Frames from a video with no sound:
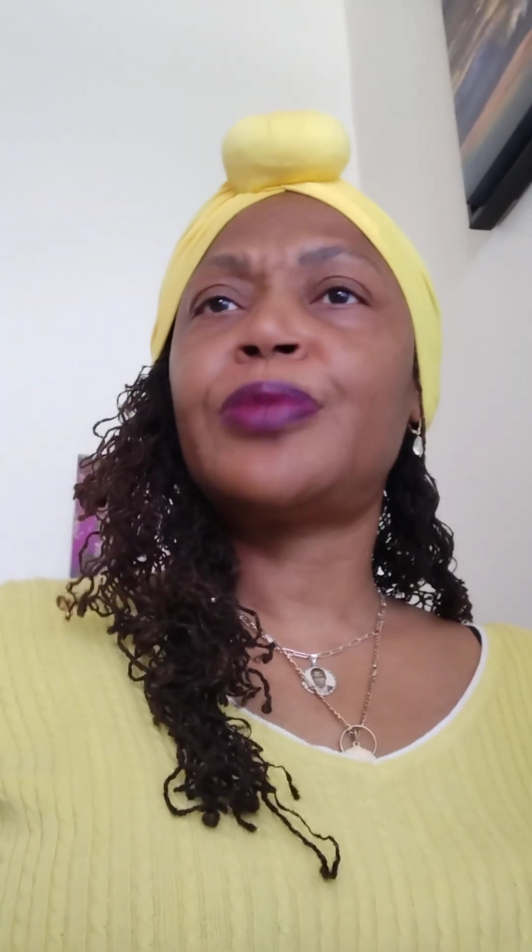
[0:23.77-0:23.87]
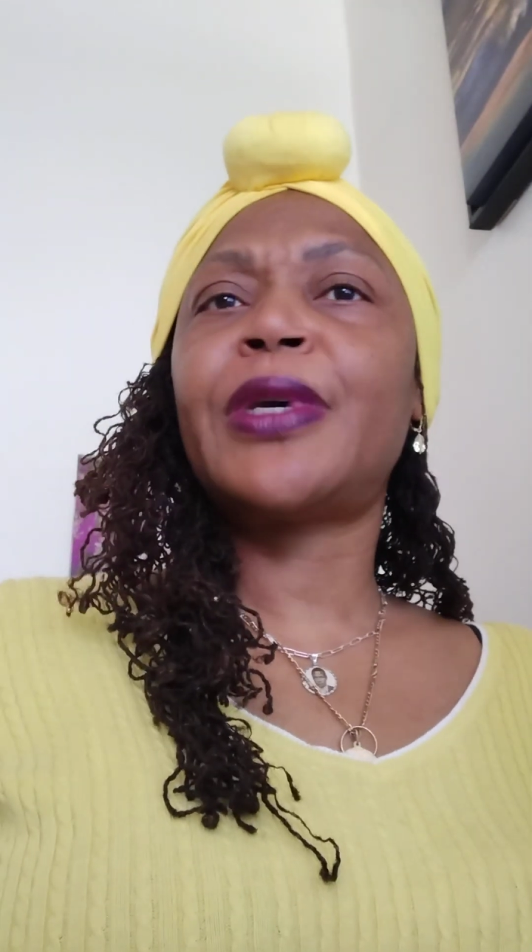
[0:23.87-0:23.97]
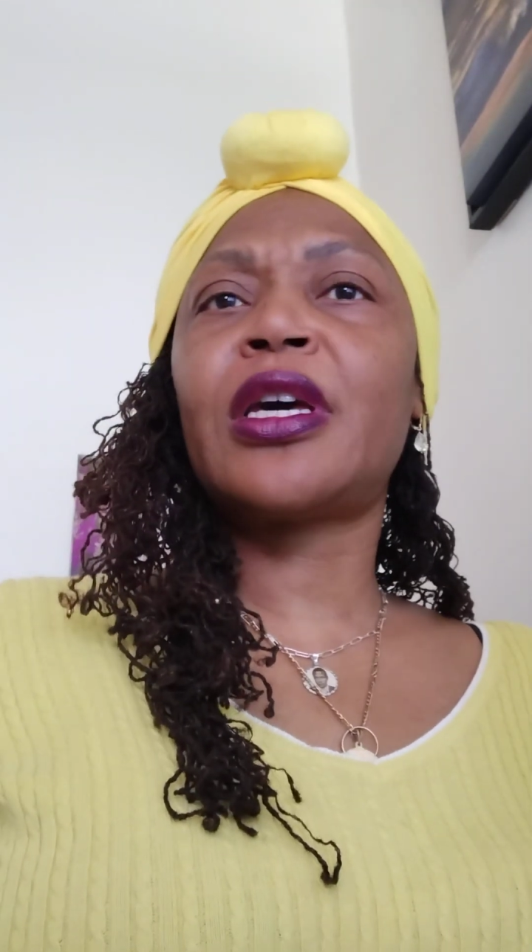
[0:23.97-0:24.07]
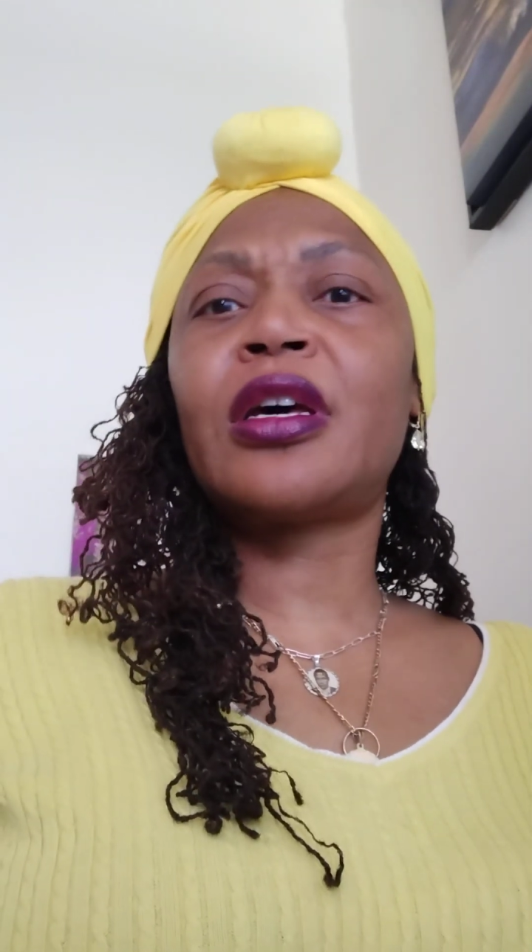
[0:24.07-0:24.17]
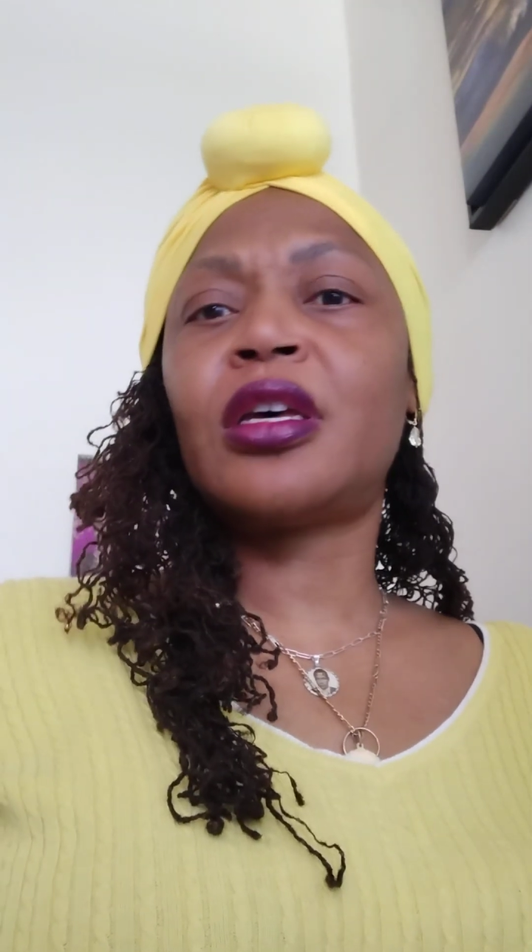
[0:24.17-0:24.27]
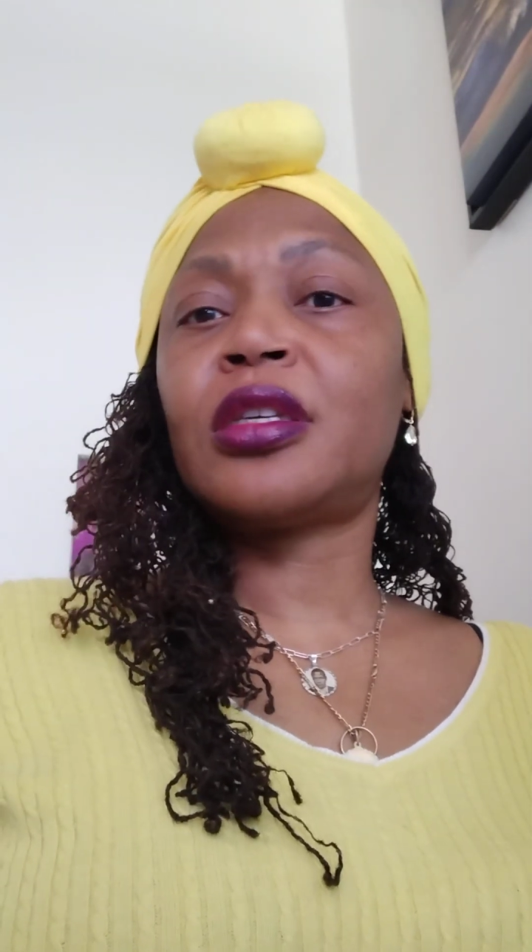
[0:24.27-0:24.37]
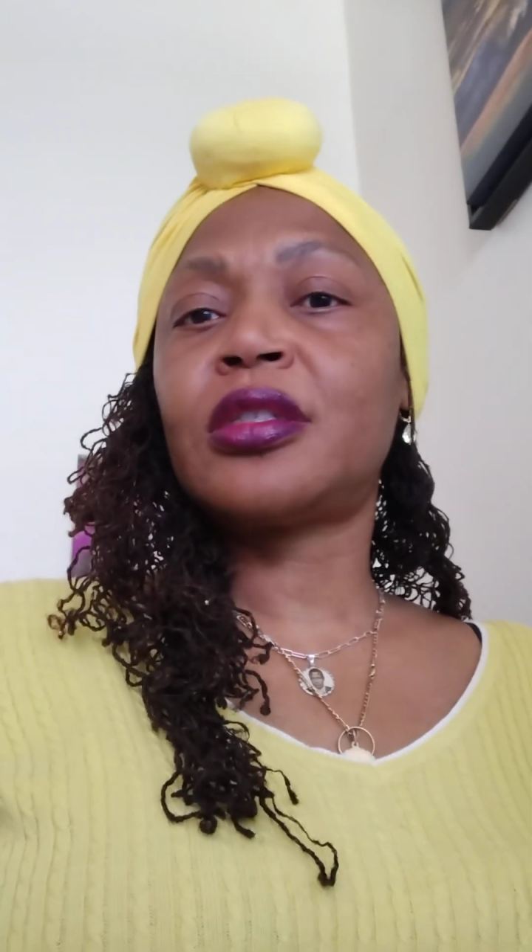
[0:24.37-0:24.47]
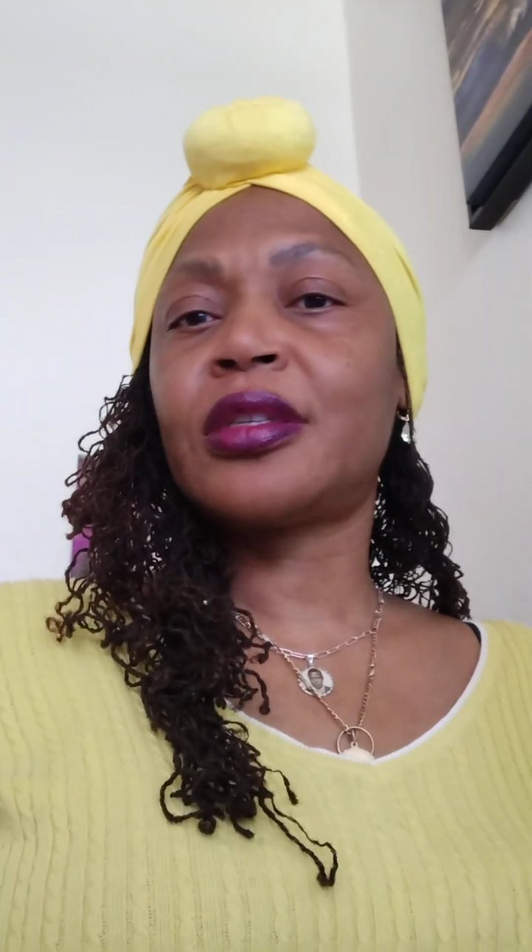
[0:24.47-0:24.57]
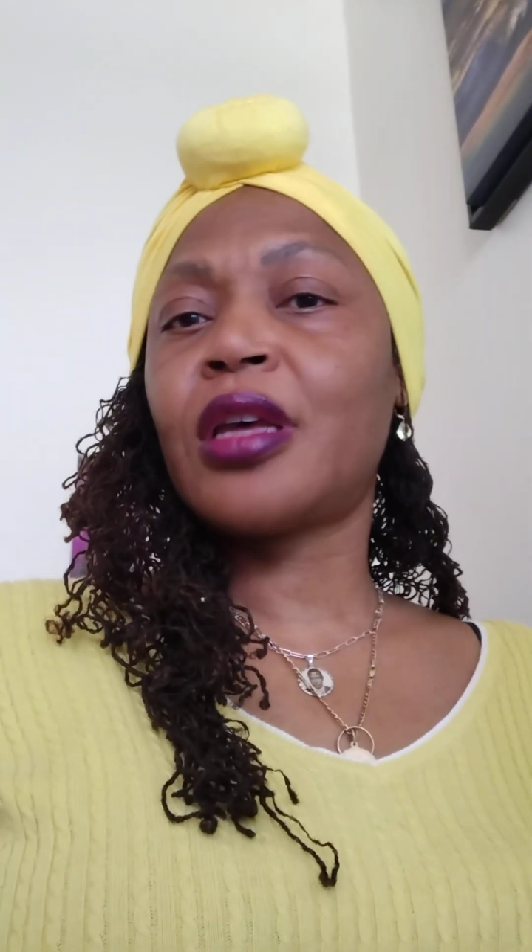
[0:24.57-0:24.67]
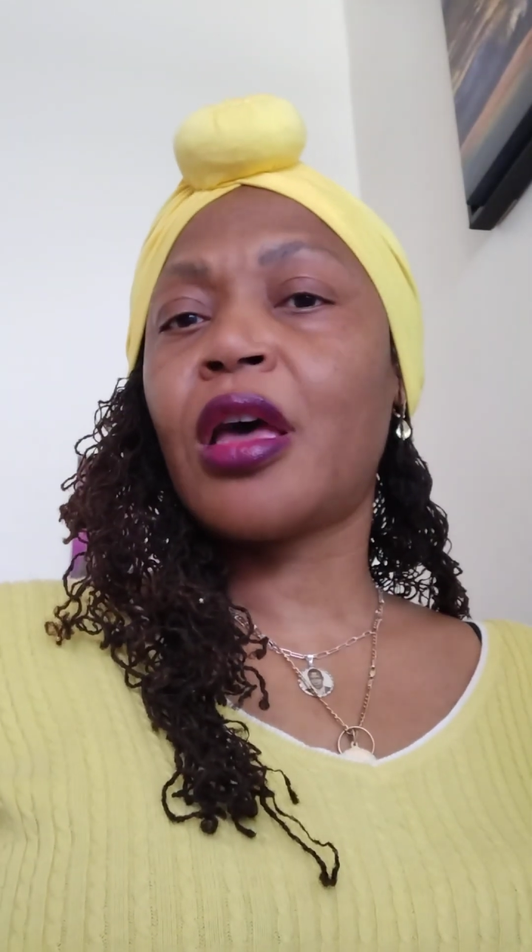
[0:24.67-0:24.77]

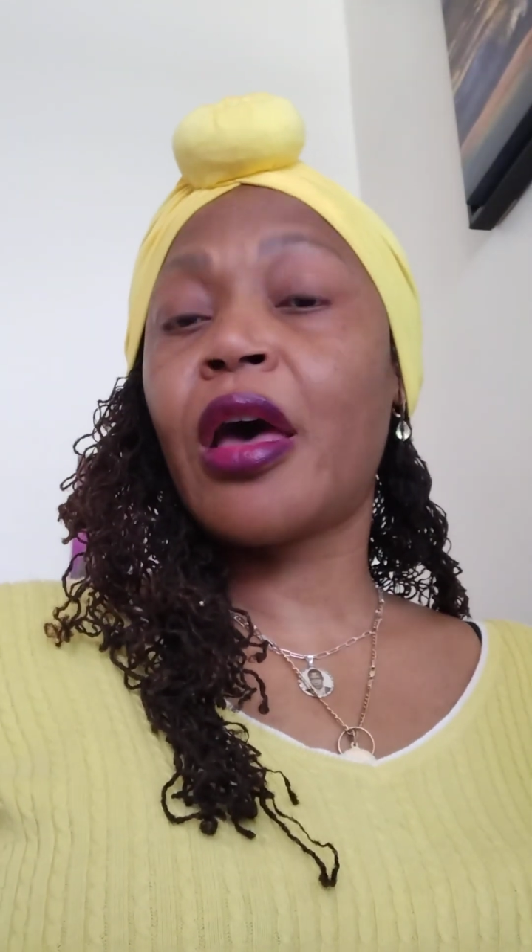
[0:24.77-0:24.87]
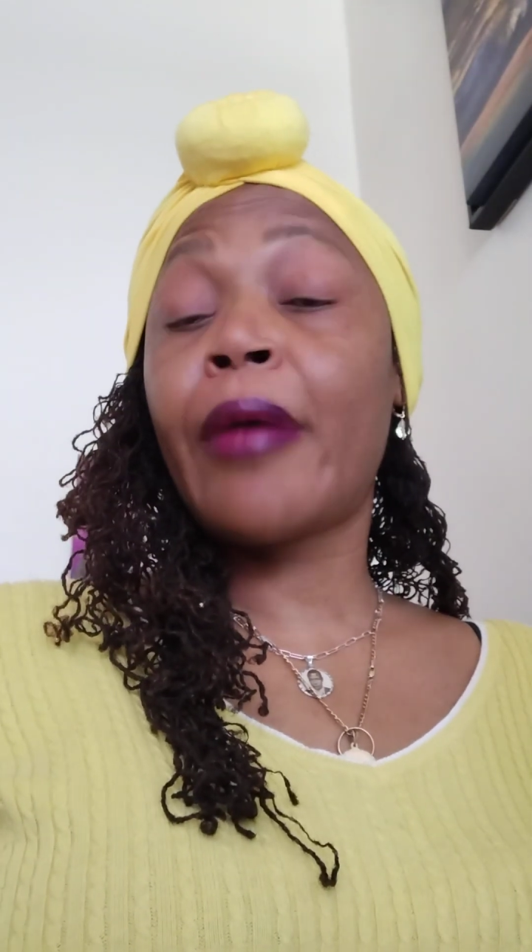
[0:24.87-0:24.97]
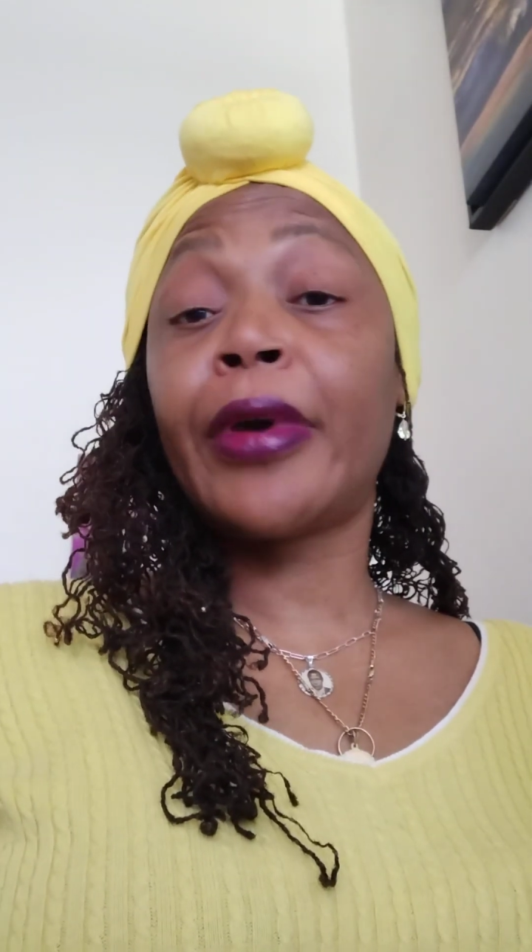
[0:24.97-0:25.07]
because I'm